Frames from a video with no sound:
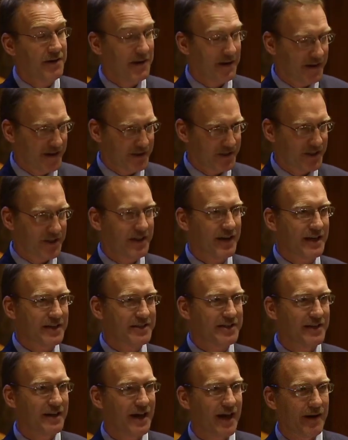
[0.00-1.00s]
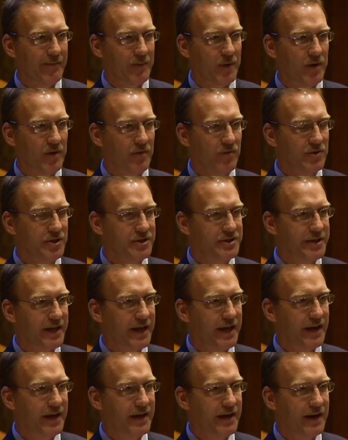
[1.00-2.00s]
it's cost a lot, but was
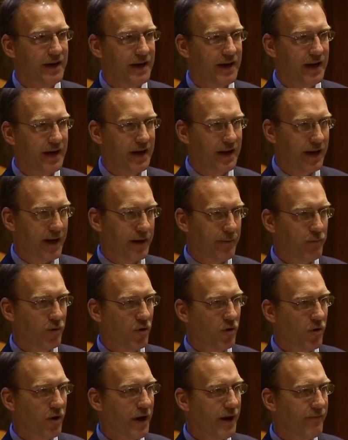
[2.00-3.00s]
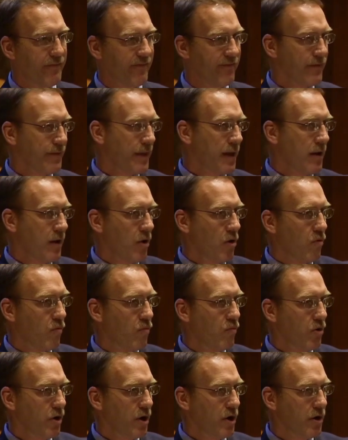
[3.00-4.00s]
a, uh, a program
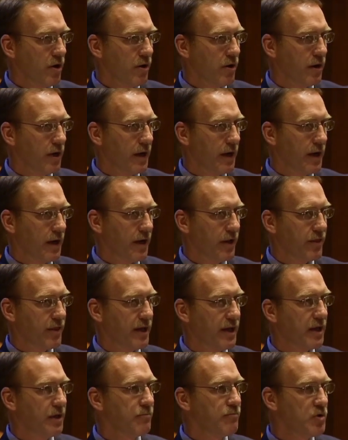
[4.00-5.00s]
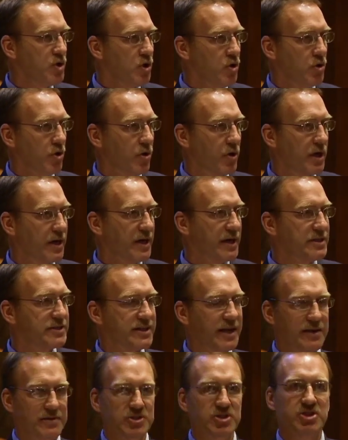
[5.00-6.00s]
where uh, the computer cuts
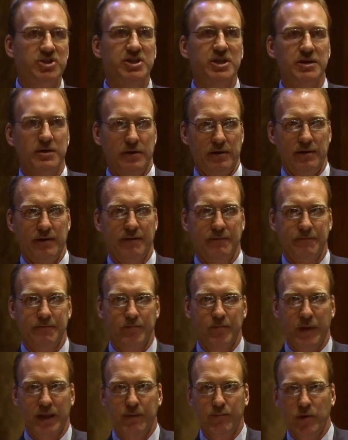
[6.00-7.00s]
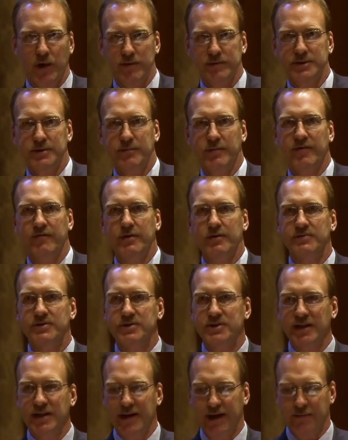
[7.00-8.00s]
out steel. And probably some of you have
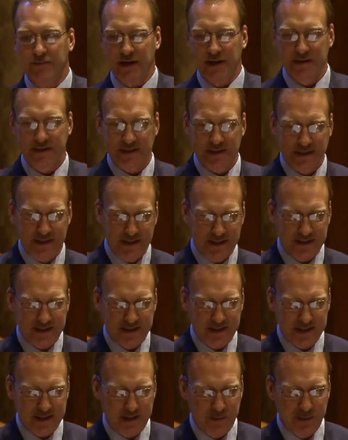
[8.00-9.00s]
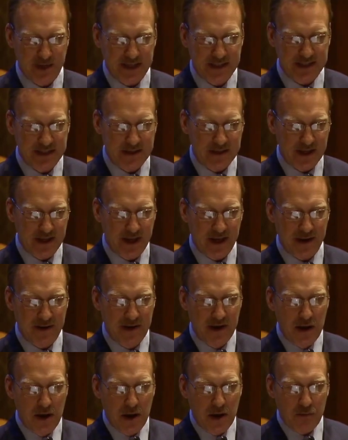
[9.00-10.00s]
seen that, but it's, it's, it's an amazing thing.
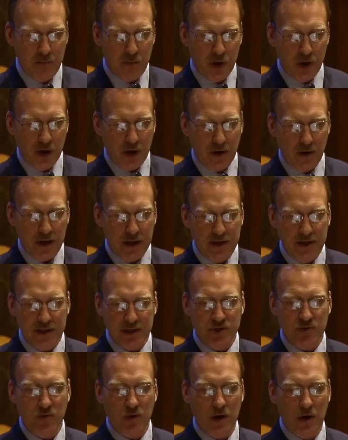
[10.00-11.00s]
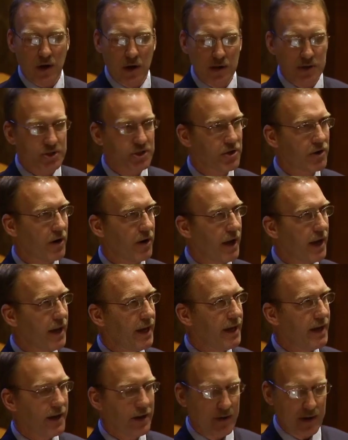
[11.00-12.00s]
But our industrial arts and our
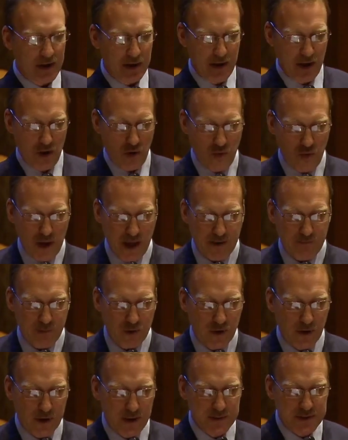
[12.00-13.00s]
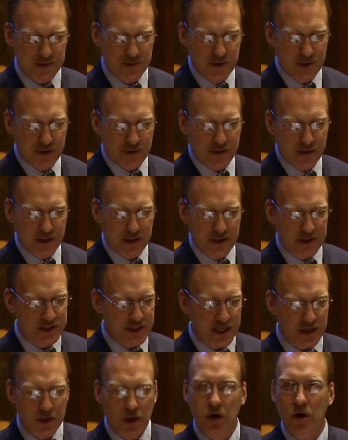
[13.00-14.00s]
ag area, we have programs with uh, the
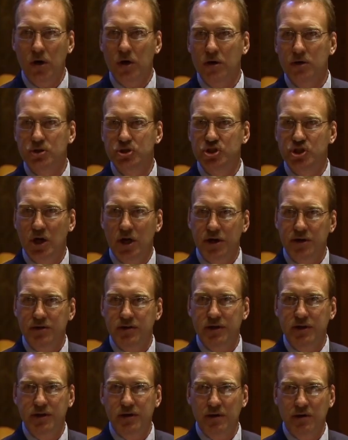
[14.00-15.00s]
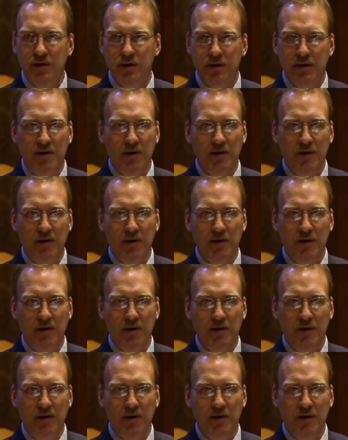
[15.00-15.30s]
D N R, John Deere.